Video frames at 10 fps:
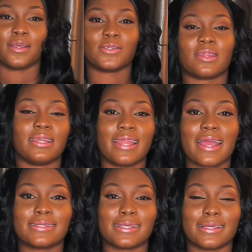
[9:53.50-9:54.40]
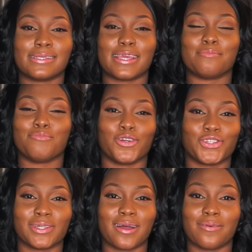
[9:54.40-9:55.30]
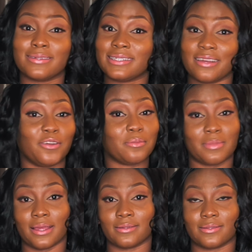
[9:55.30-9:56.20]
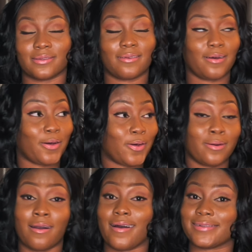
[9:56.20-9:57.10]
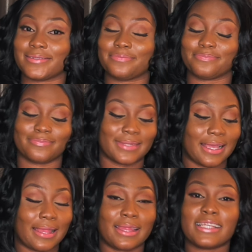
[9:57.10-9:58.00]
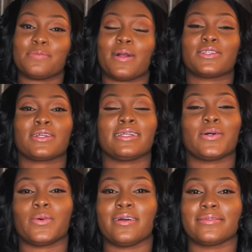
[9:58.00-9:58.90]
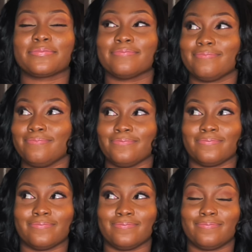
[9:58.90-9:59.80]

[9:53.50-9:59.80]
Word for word: So the next is emotional development. Oh God. This particular one, hmm.